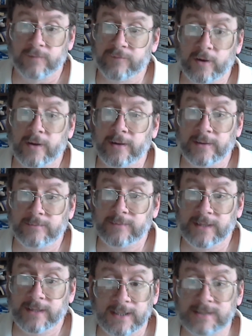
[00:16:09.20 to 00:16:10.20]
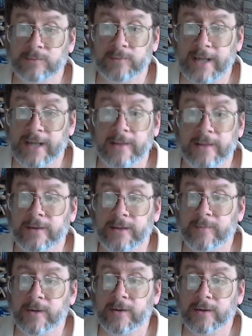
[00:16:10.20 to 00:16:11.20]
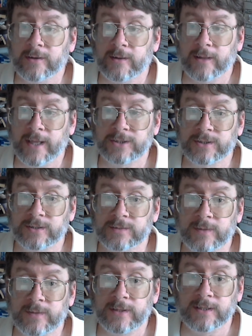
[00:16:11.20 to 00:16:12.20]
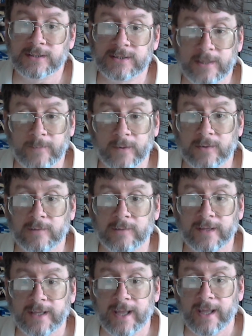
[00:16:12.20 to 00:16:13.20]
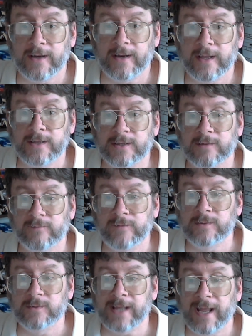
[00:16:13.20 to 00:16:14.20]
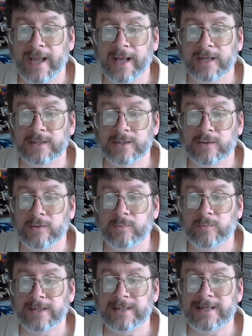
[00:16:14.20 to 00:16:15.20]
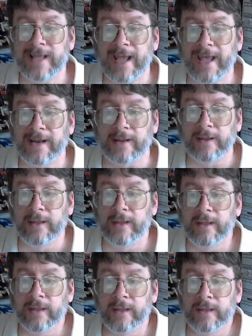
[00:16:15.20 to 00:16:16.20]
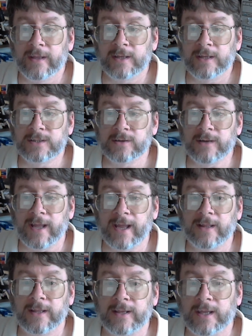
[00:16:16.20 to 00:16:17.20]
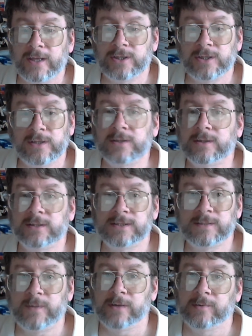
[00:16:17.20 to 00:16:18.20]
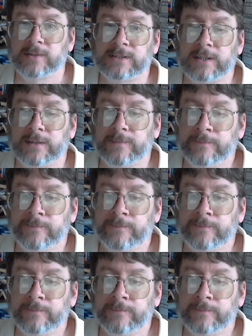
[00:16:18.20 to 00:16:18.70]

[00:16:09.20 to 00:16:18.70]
fraud is a reality in American elections, but it is typical of the candidate to confuse anecdote with data and turn allegation into conspiracy.